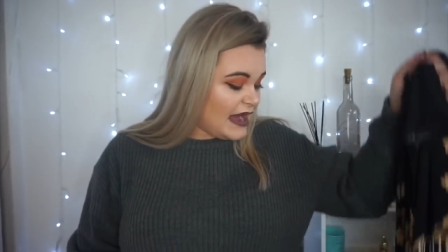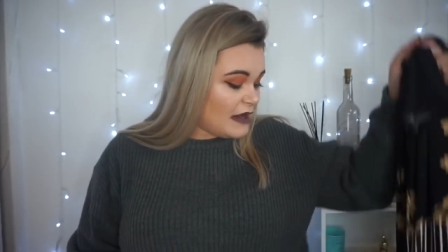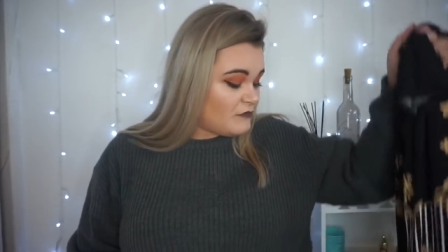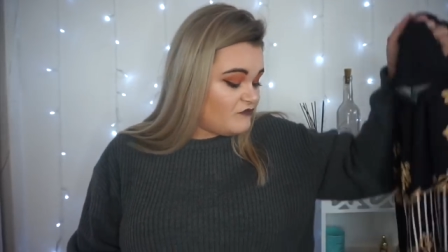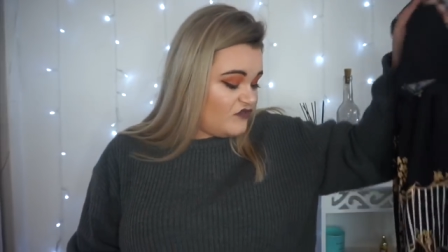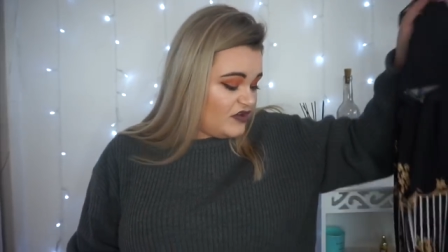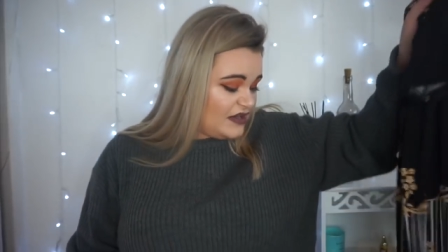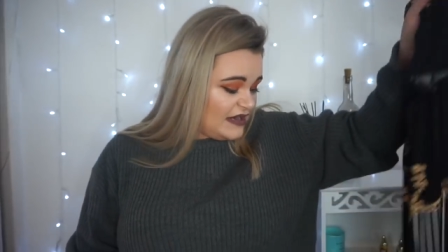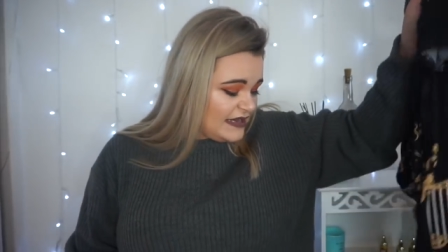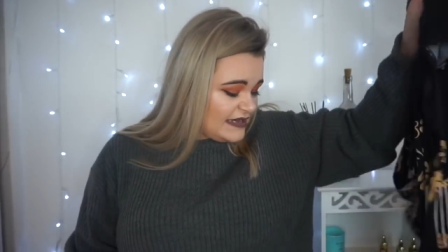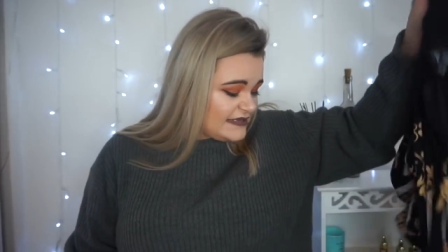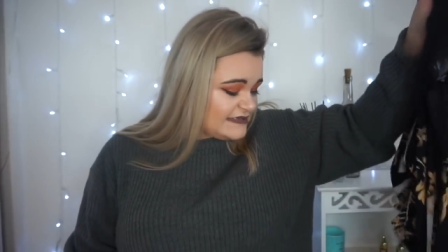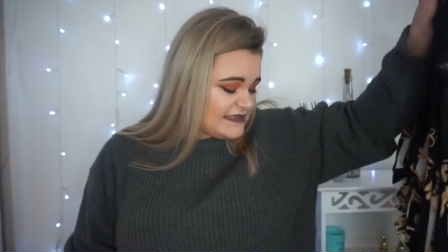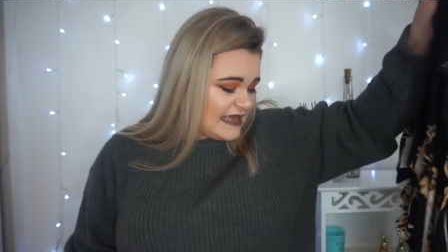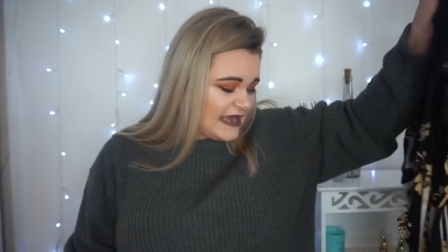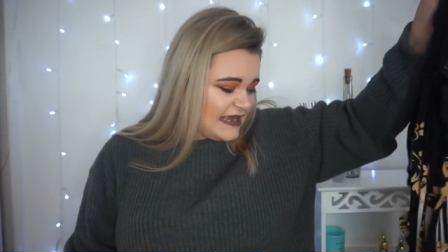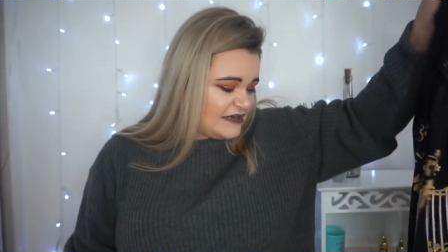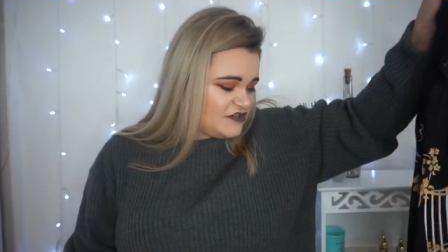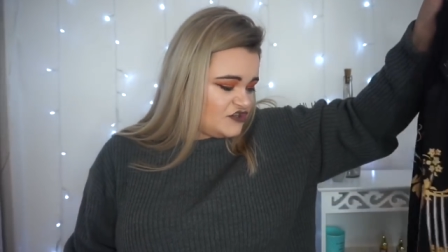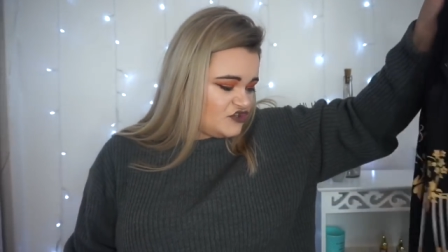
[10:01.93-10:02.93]
I'm really
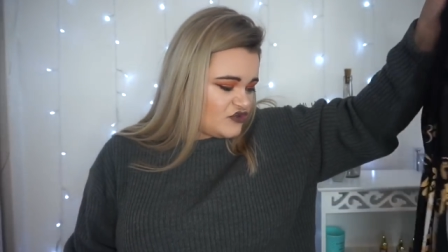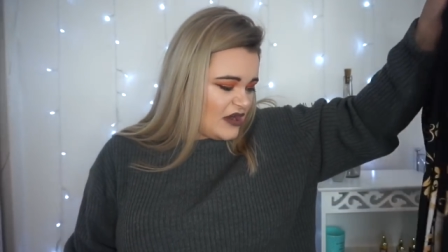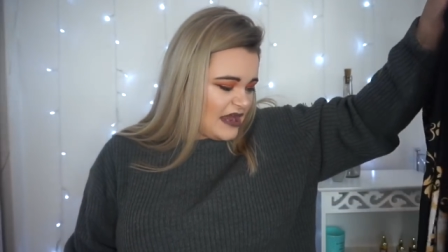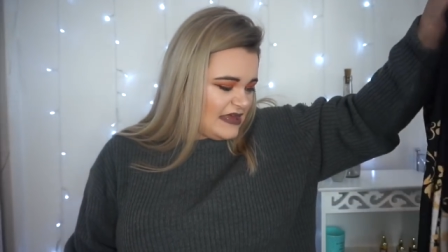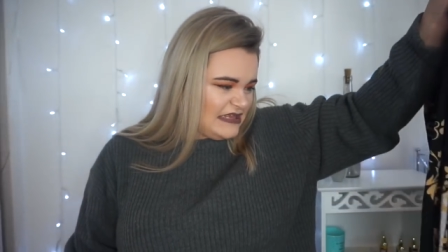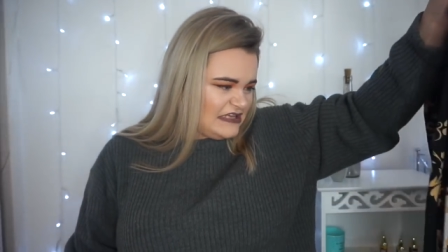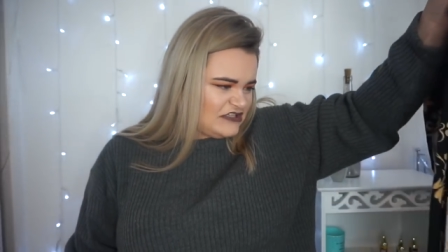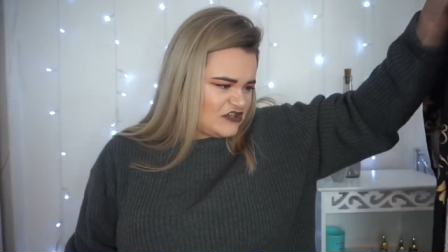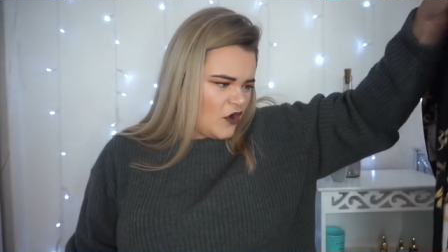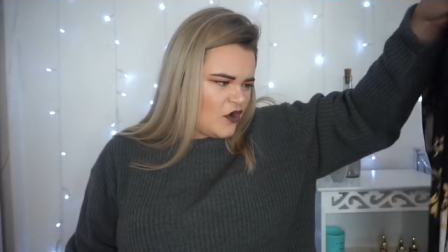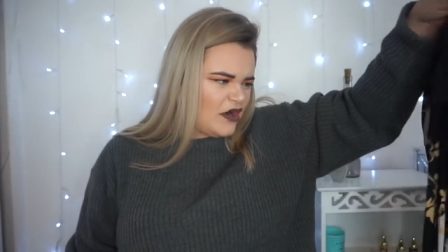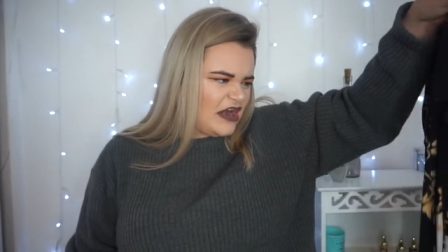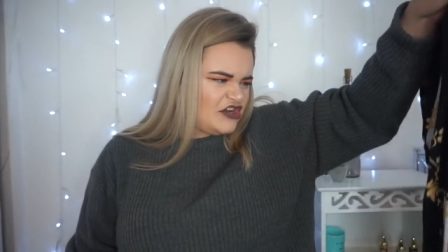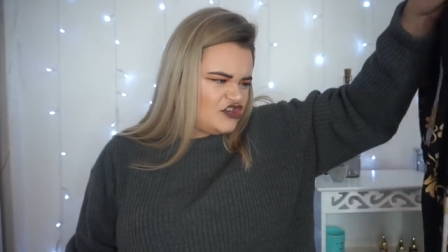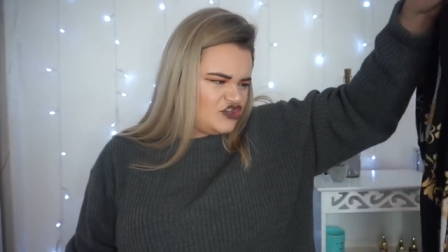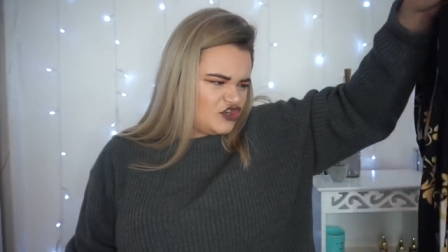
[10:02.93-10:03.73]
excited to try this on. It